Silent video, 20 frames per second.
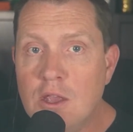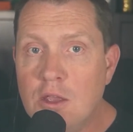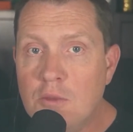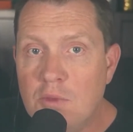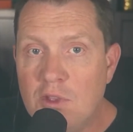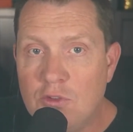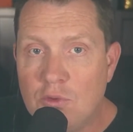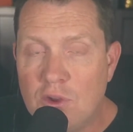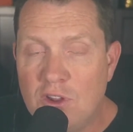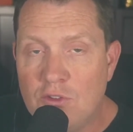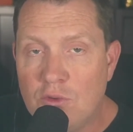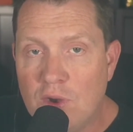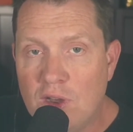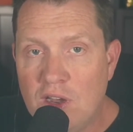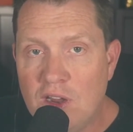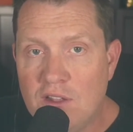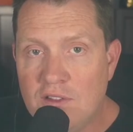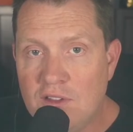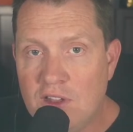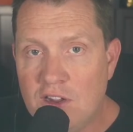Between
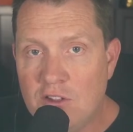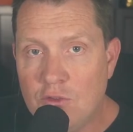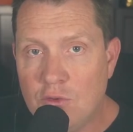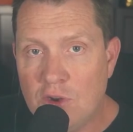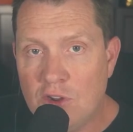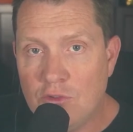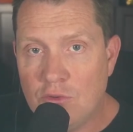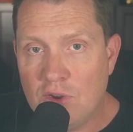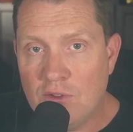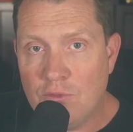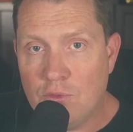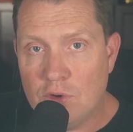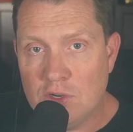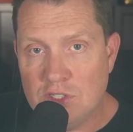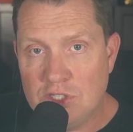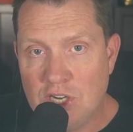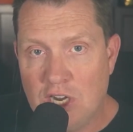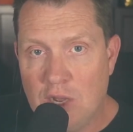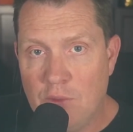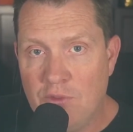2019 and 2024,
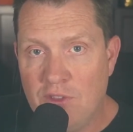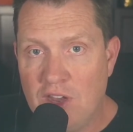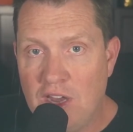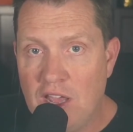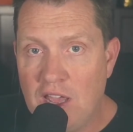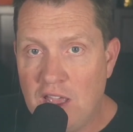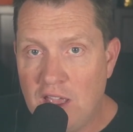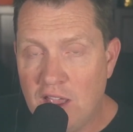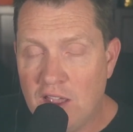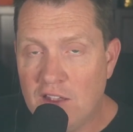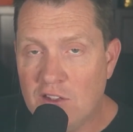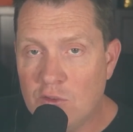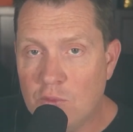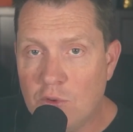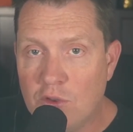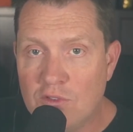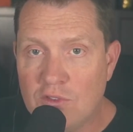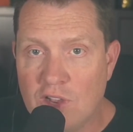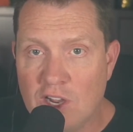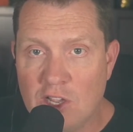jobs in AI
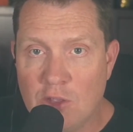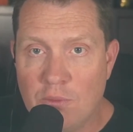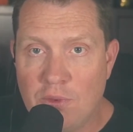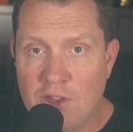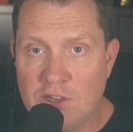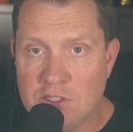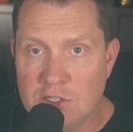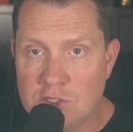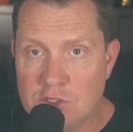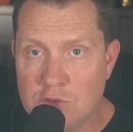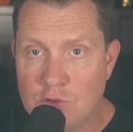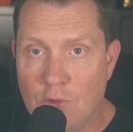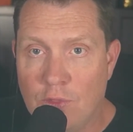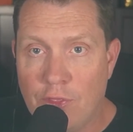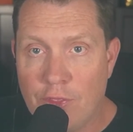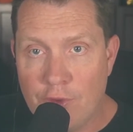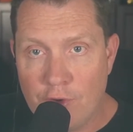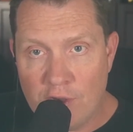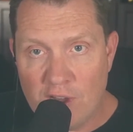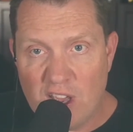exposed occupations grew
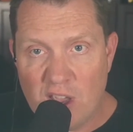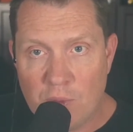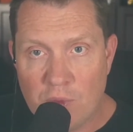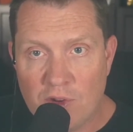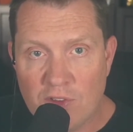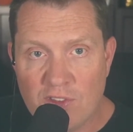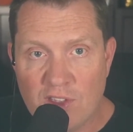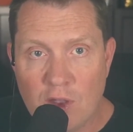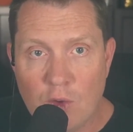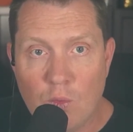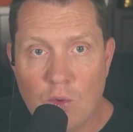38%,